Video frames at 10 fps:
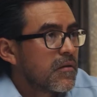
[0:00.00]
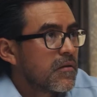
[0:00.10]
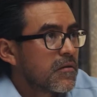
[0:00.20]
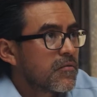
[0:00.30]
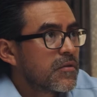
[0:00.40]

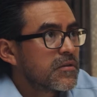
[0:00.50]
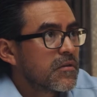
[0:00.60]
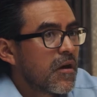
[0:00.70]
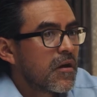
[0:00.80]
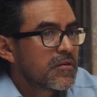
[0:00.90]

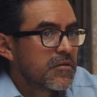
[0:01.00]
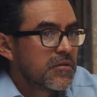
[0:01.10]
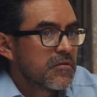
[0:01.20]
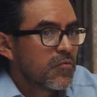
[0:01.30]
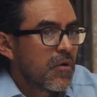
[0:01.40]
increasing
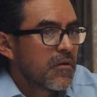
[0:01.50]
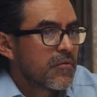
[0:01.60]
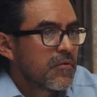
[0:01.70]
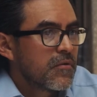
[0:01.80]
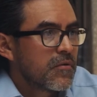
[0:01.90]
oxygen
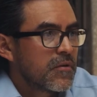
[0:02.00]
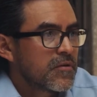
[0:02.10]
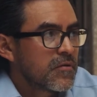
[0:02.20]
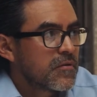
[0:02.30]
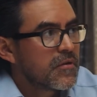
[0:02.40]
under a
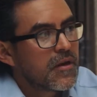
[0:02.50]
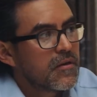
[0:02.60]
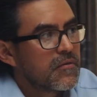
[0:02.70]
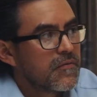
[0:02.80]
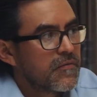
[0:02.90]
certain
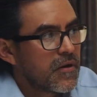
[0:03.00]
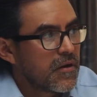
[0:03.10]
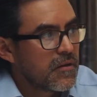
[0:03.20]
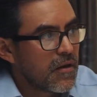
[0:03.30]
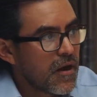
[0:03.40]
kind of
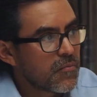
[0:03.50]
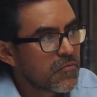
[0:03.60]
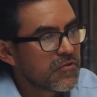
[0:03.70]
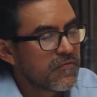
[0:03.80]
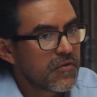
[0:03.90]

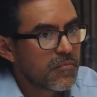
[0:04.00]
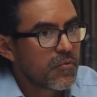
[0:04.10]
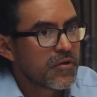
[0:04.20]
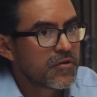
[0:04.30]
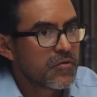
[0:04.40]
atmosphere
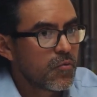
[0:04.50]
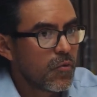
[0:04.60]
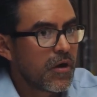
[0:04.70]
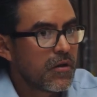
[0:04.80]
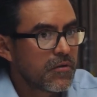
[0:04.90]
pressure
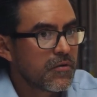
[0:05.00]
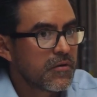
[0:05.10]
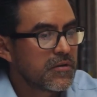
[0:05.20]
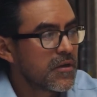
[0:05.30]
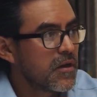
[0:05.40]
while you're
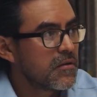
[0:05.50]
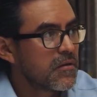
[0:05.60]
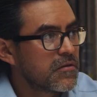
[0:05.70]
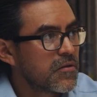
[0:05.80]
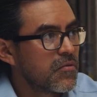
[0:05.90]

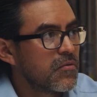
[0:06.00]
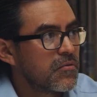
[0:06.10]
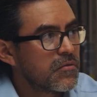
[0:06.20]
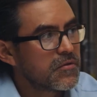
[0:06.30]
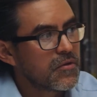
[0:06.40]
inside,
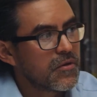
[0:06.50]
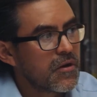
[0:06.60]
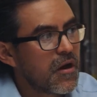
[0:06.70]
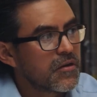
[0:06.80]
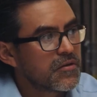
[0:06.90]
so
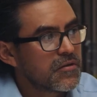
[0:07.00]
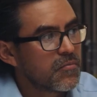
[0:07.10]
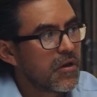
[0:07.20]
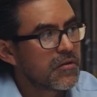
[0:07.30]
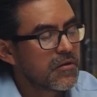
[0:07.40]
that oxygen
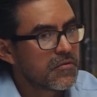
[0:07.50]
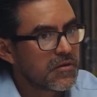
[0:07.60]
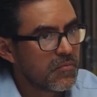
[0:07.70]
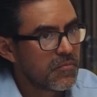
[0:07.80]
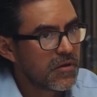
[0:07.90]
molecules
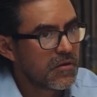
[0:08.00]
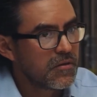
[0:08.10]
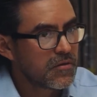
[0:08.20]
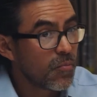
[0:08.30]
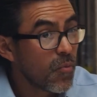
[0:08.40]
can
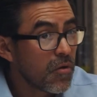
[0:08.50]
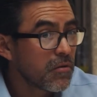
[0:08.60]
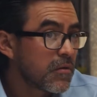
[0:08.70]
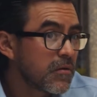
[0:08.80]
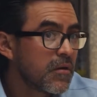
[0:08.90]
be
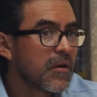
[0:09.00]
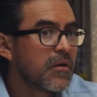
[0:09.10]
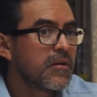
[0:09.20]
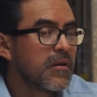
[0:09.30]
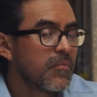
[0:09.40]
smaller
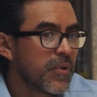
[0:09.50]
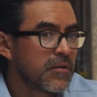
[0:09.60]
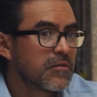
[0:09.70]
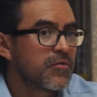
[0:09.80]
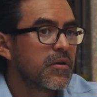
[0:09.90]
and
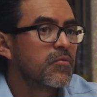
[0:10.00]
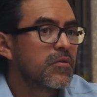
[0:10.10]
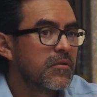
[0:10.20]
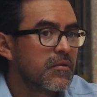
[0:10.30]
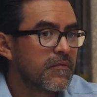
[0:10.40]
penetrate
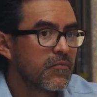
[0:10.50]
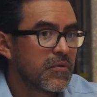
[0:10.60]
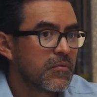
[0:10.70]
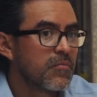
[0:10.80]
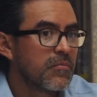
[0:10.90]
with
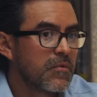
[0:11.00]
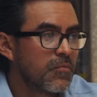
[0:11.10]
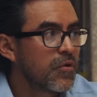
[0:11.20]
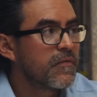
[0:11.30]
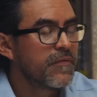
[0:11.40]
a
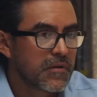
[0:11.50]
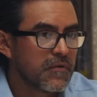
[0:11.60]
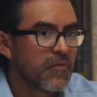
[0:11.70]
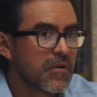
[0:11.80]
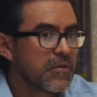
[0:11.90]
more
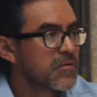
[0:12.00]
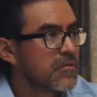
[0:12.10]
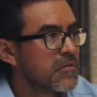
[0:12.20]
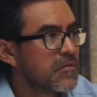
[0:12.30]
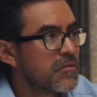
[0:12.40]
effective way
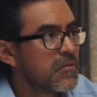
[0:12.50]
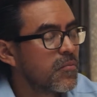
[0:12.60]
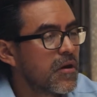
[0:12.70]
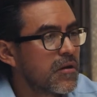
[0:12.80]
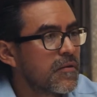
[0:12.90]
into the
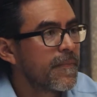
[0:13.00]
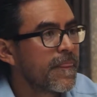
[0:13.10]
body.